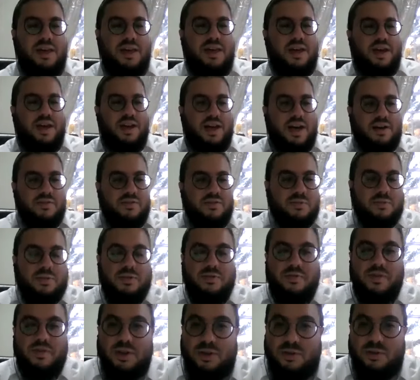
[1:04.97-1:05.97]
And Avram
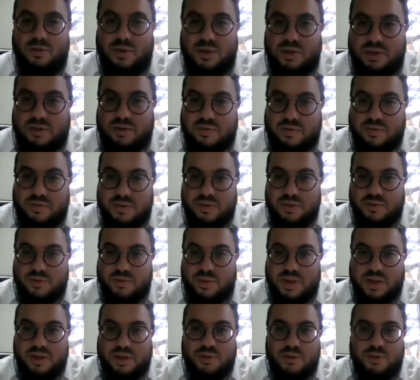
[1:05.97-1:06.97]
Avinu was the first
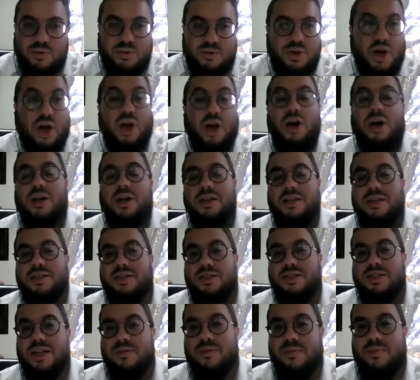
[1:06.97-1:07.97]
one who called
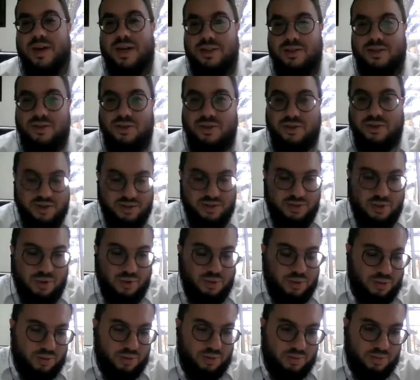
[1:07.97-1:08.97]
Hashem Adon in the
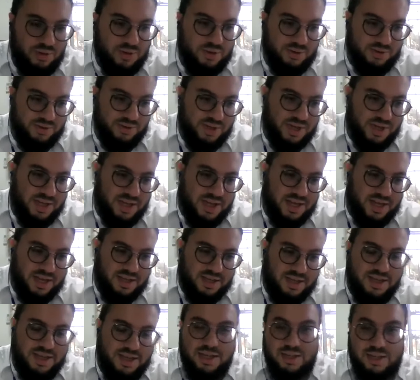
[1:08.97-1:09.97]
whole world.
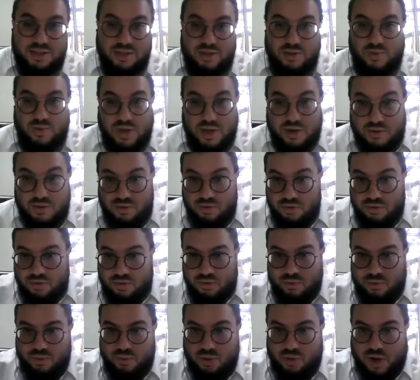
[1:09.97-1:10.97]
He is the one who
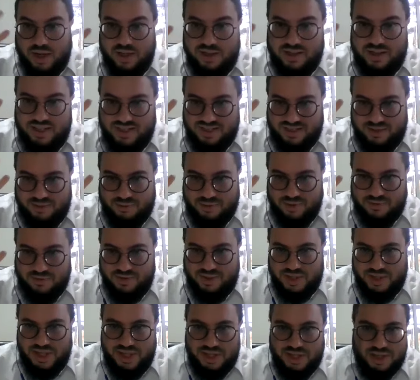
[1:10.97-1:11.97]
brought this
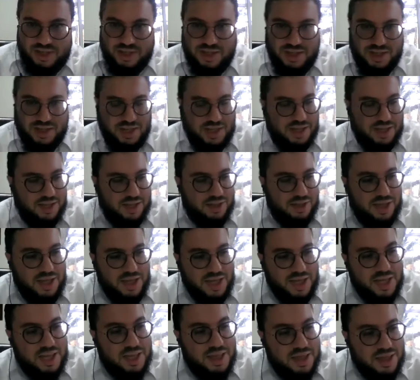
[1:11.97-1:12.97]
revelation in
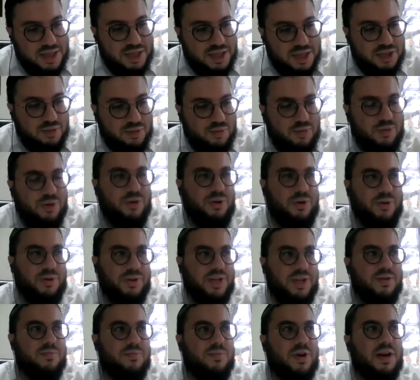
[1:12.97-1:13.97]
in this world.
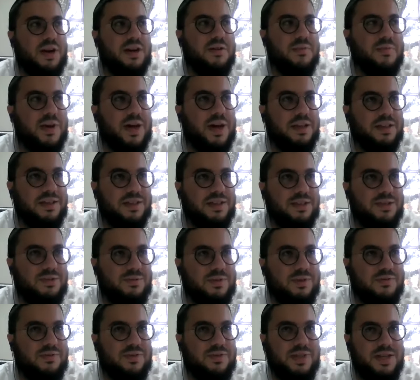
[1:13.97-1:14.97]
He brought about this
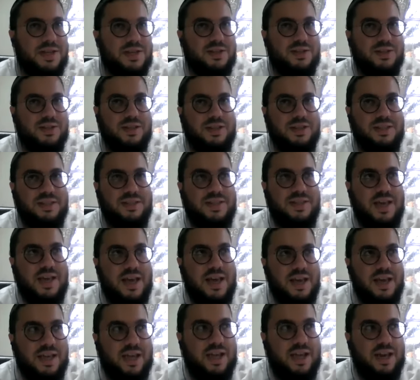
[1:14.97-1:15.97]
revelation, this
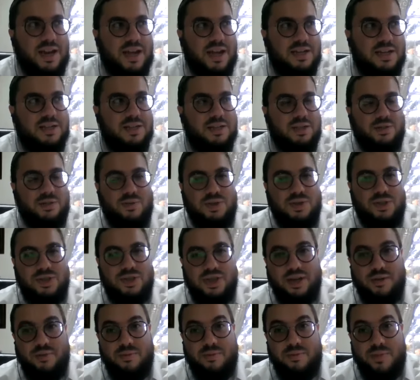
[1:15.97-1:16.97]
connection to
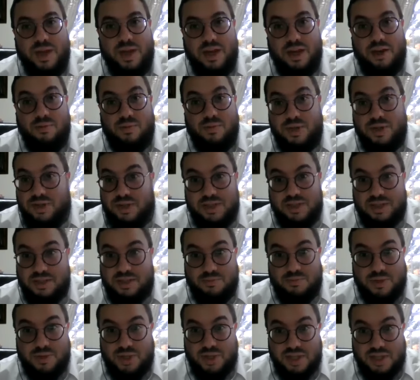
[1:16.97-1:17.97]
Hashem, which is
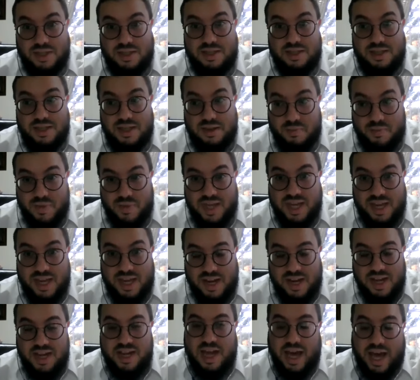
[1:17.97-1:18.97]
which is the
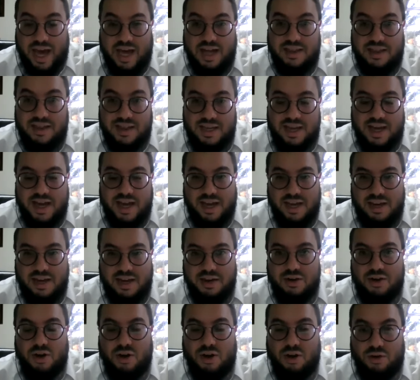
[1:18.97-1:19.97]
beginning and the
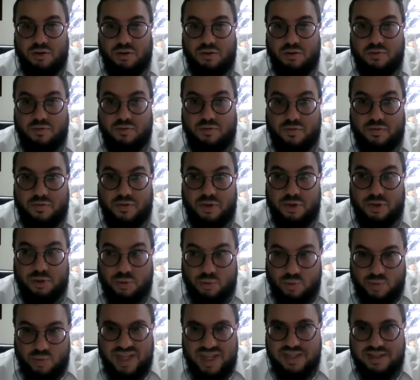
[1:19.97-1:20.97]
end of the
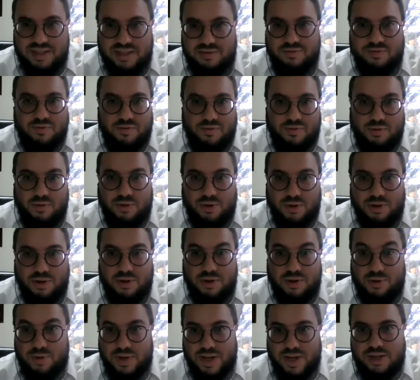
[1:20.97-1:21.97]
reason for
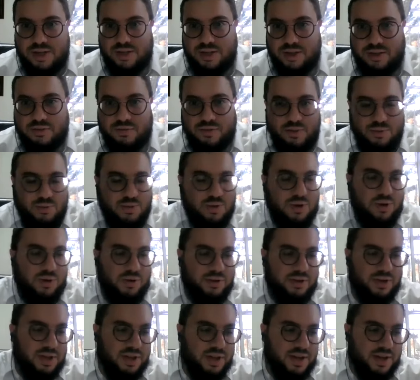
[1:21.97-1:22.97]
creation of the world
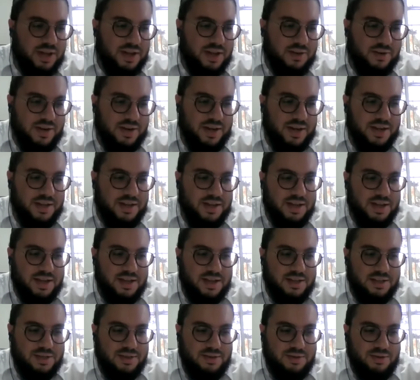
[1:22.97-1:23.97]
right?
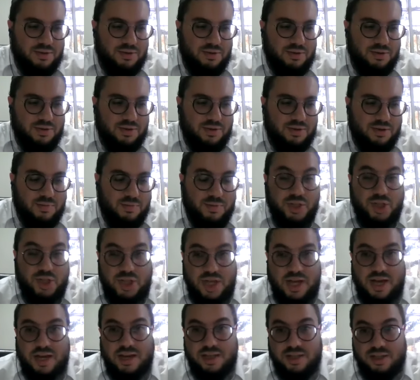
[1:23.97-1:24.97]
So so
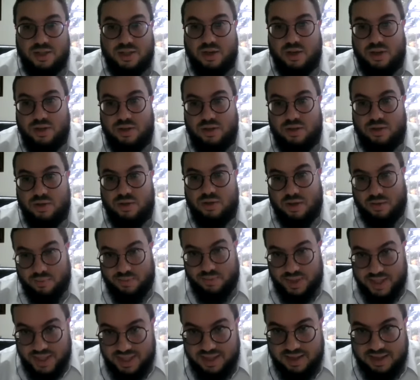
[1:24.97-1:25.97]
Mashiach is going to
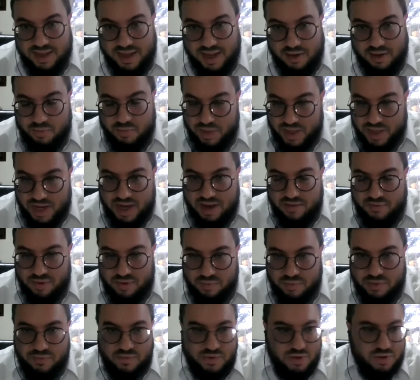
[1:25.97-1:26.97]
complete that, but
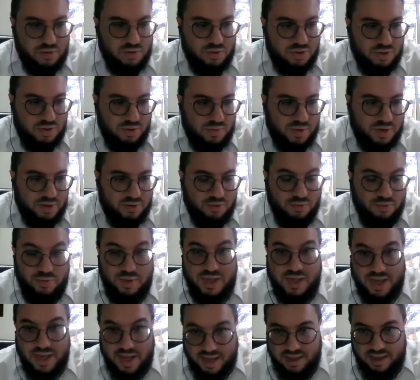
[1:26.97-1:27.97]
Avram Avinu is the one who
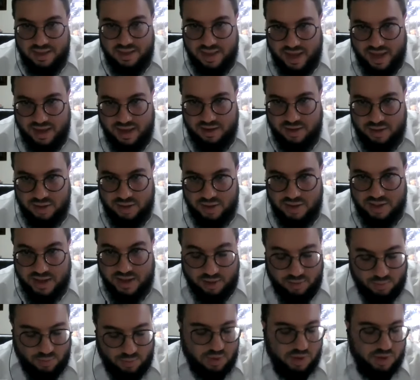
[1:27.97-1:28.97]
began that
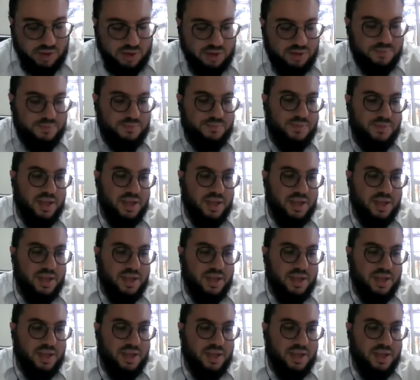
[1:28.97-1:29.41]
that work.